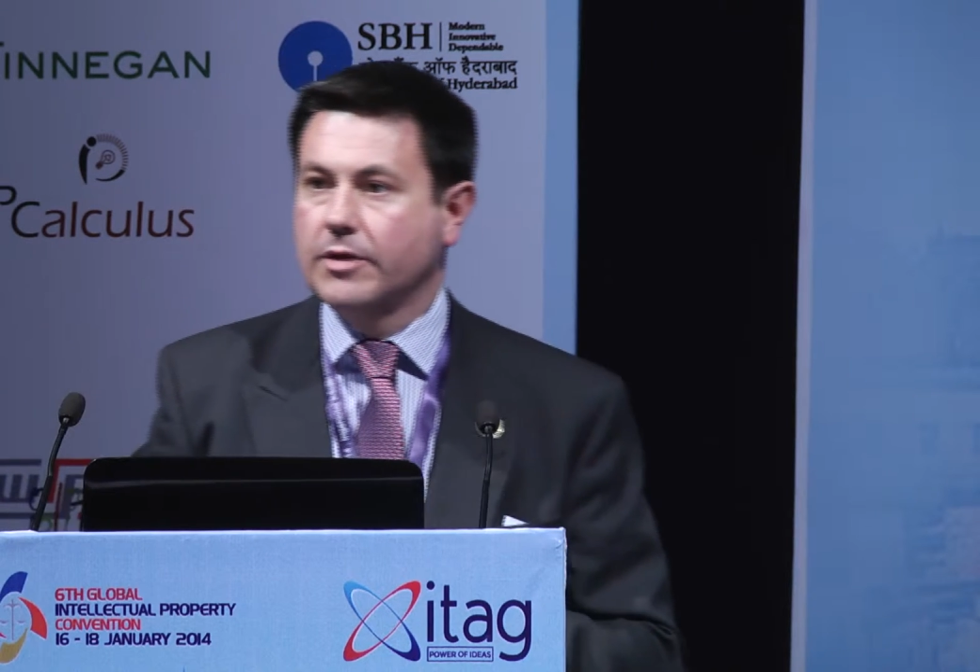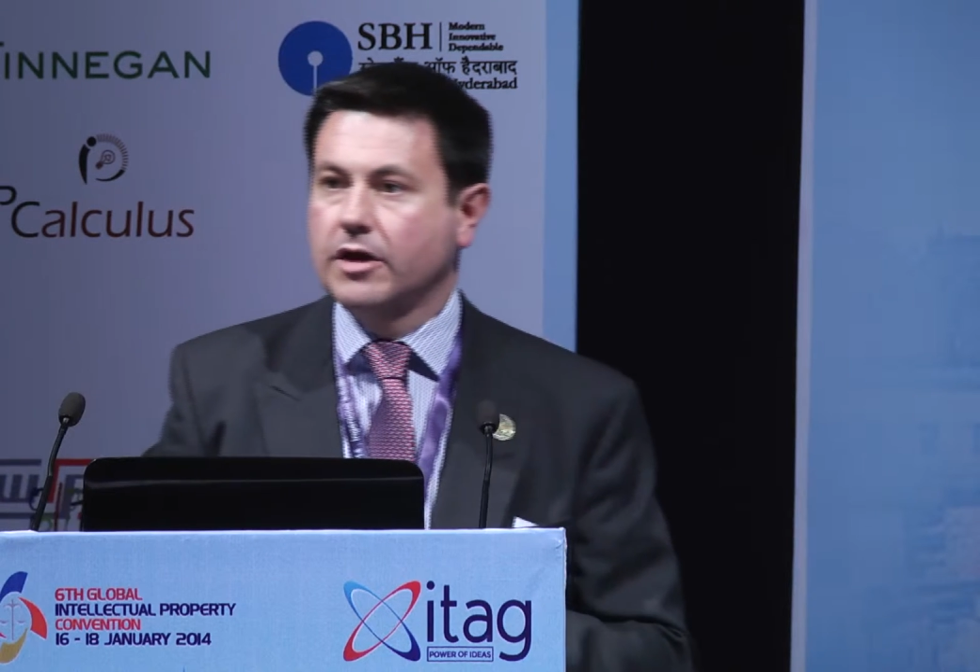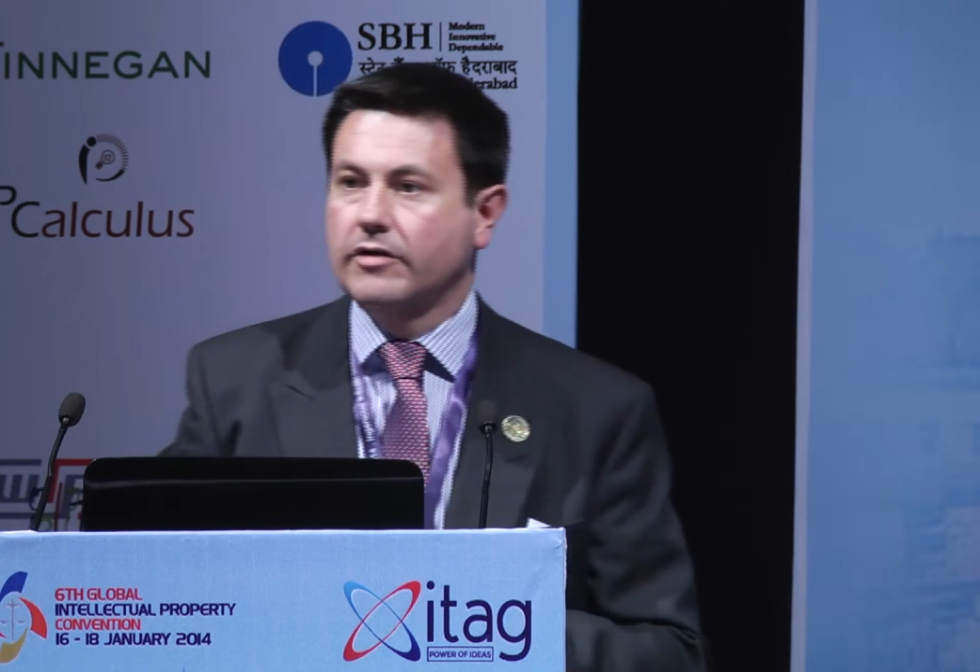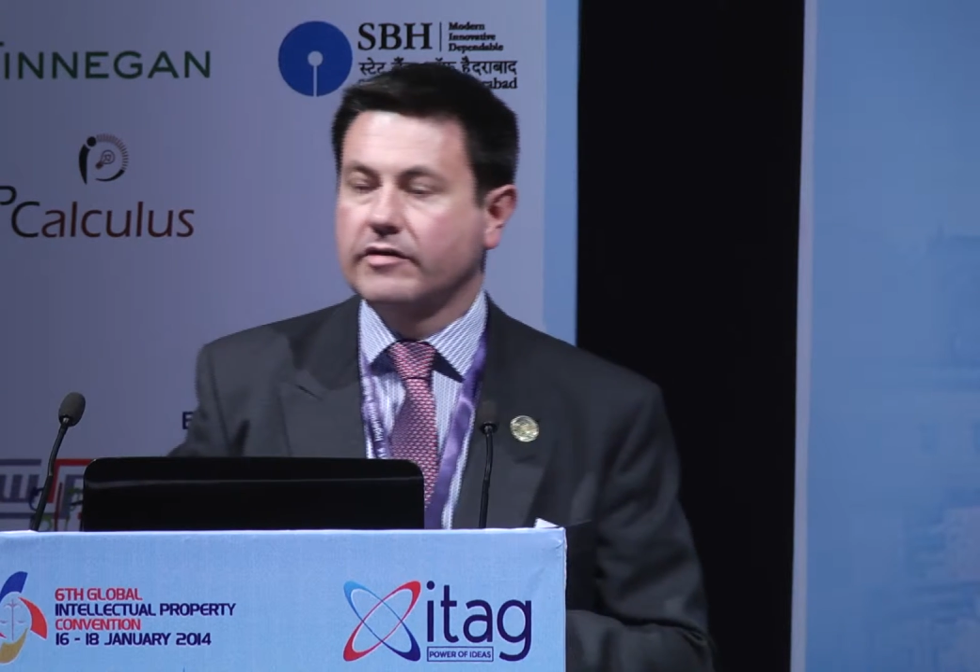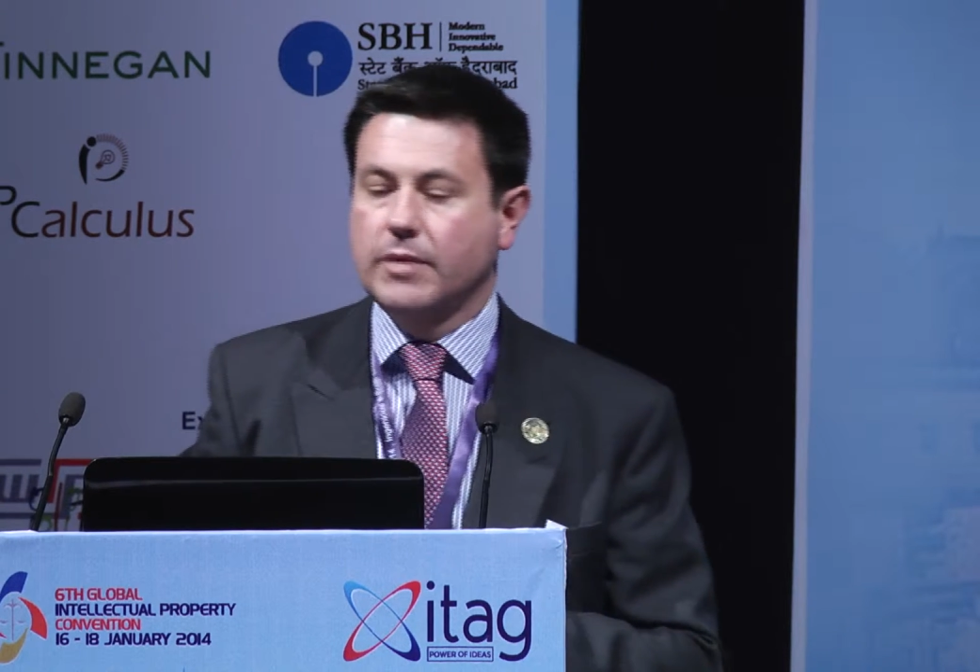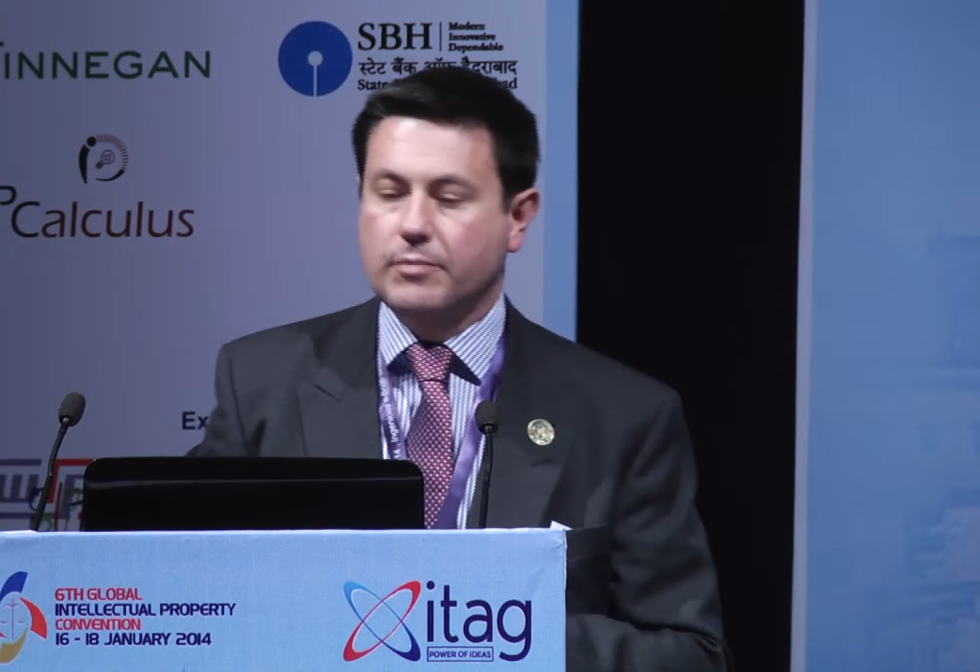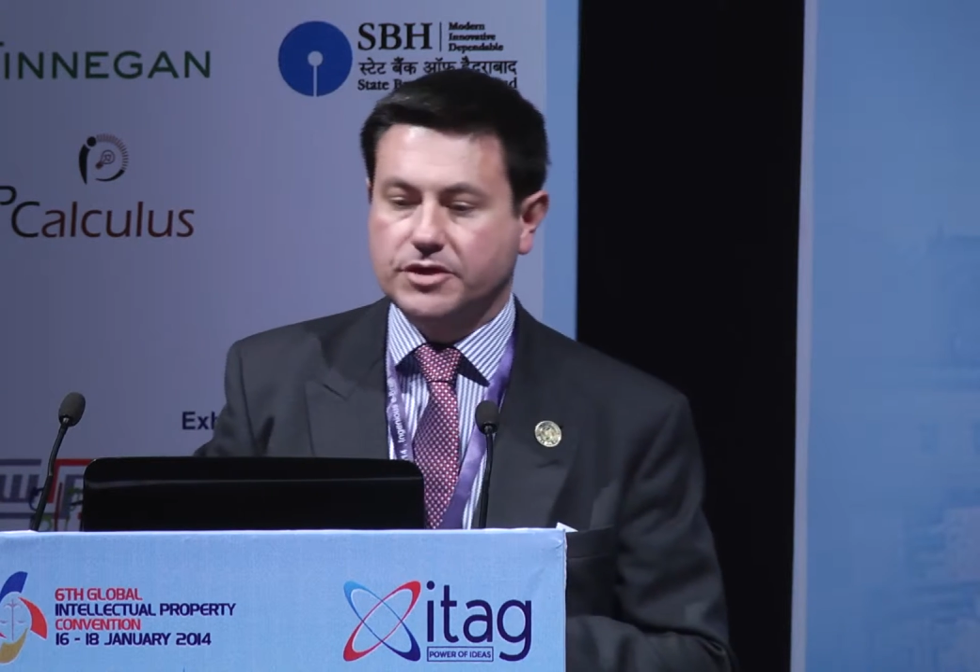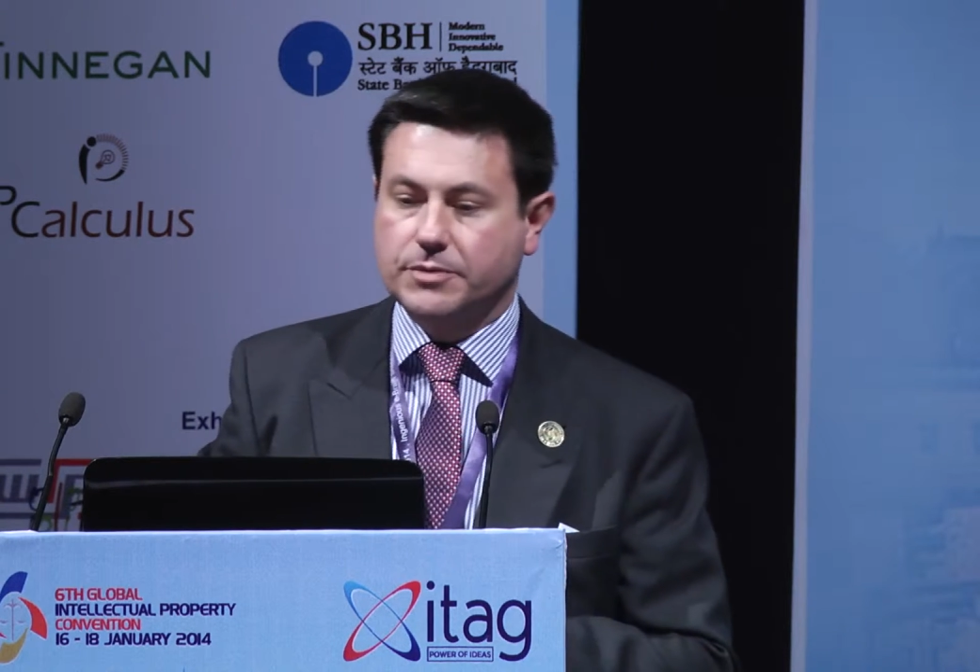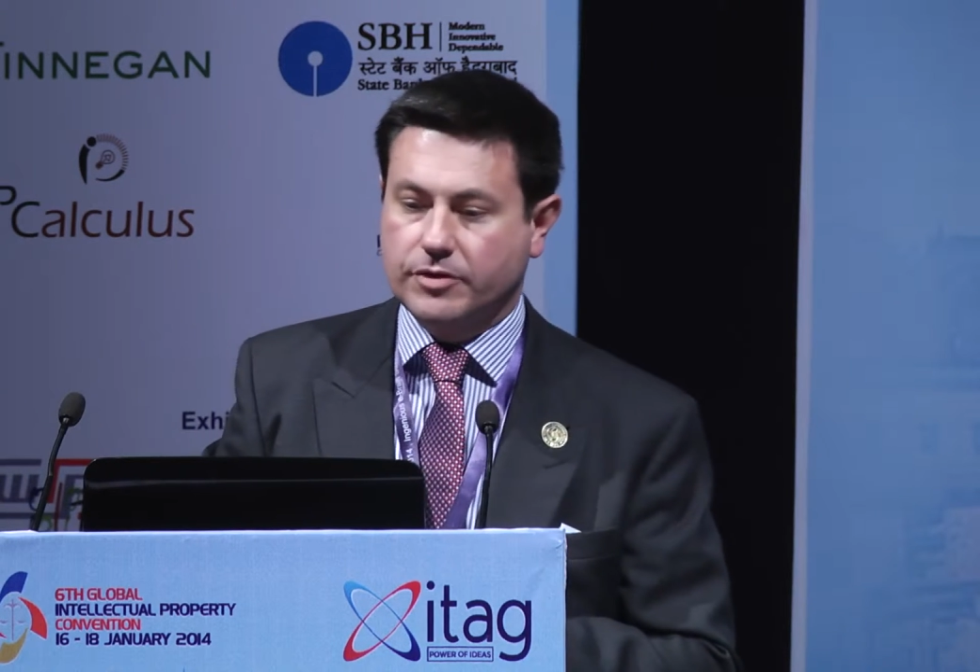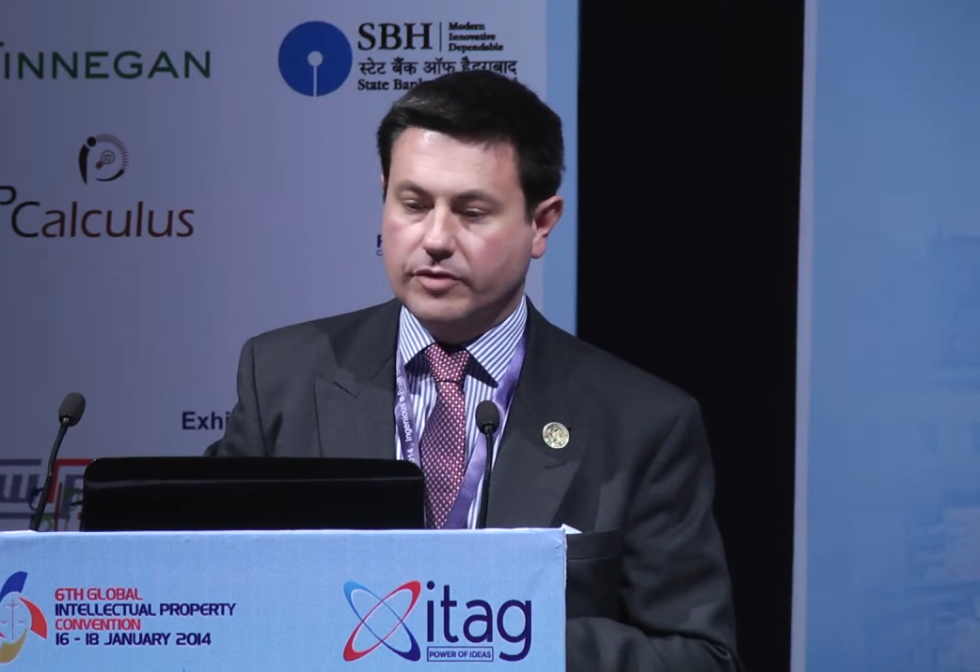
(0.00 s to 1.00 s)
PRS
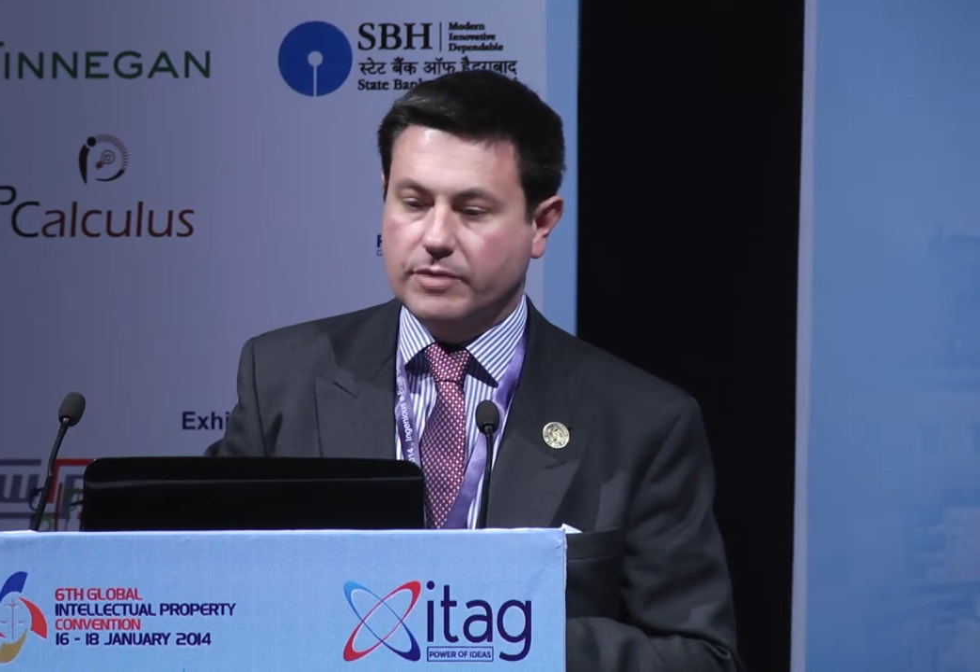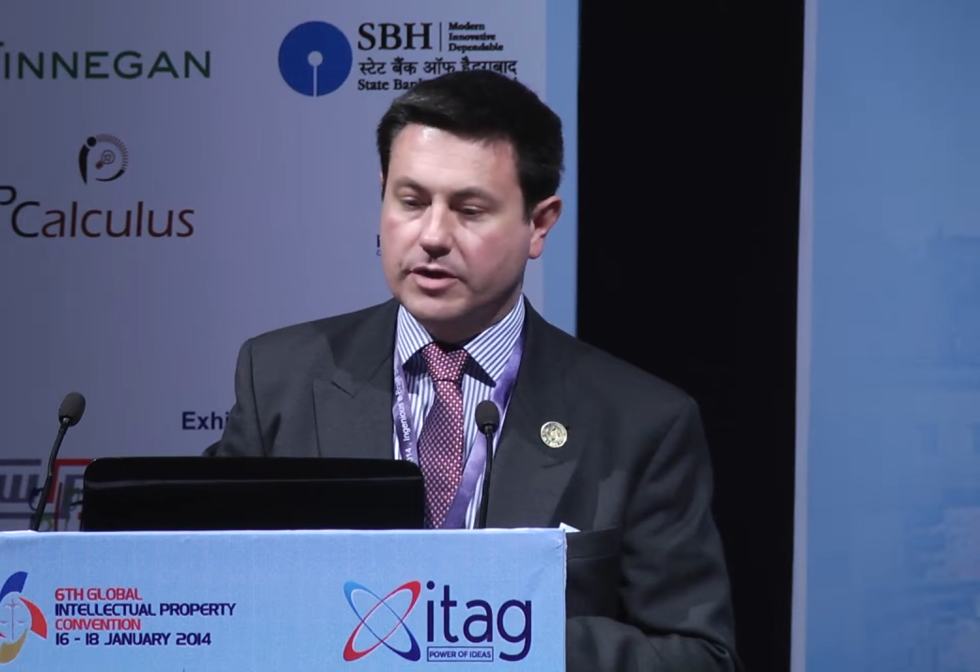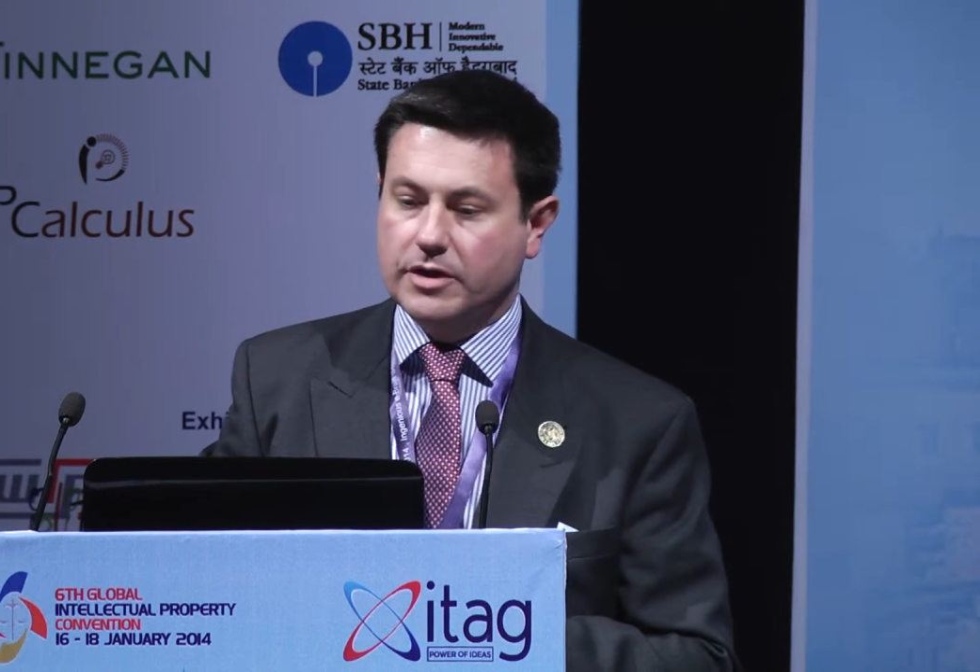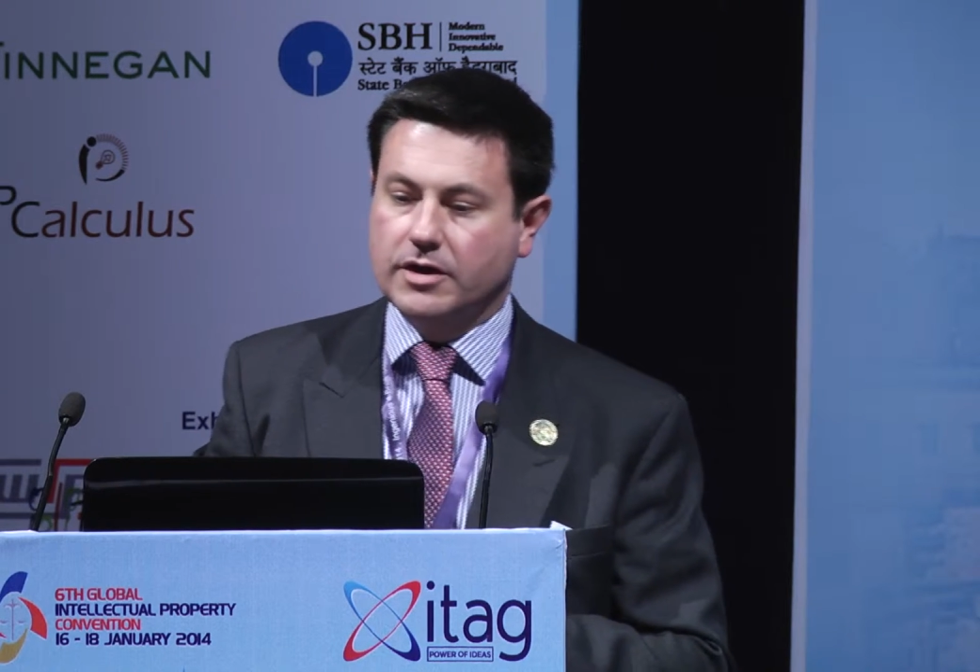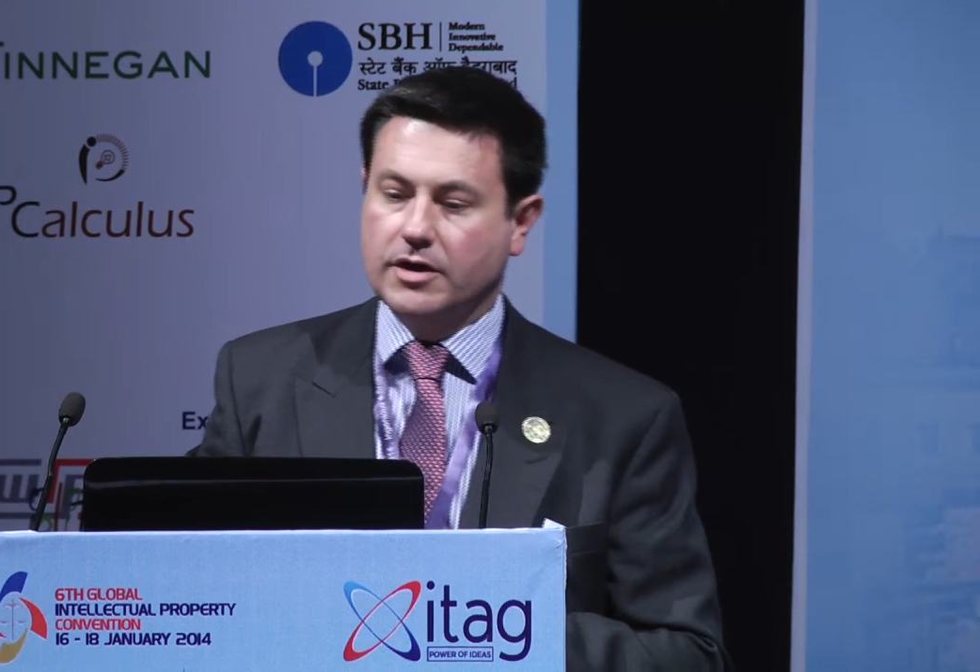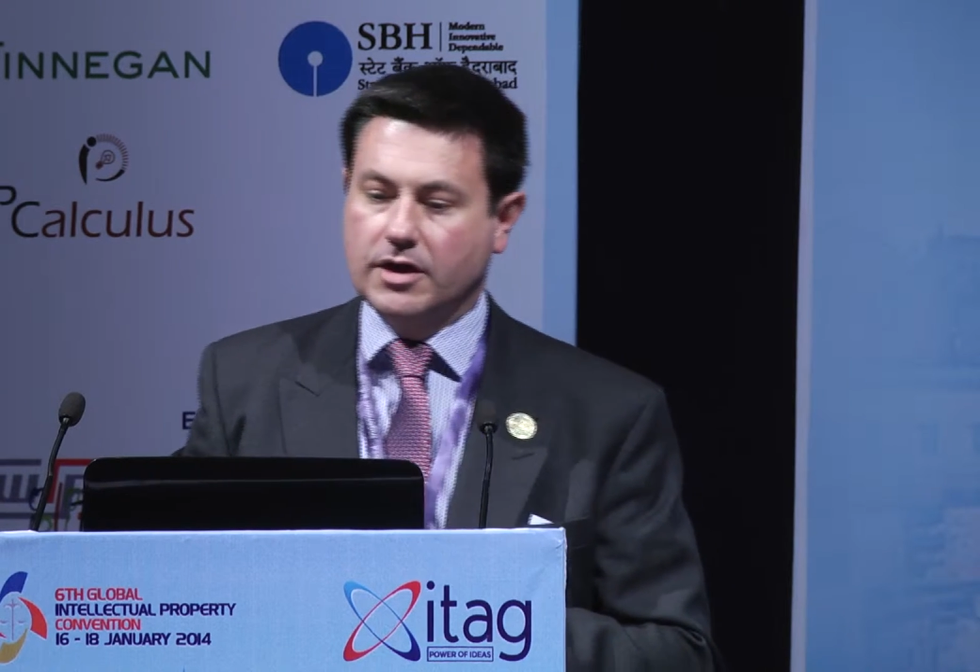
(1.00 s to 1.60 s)
membership agreement,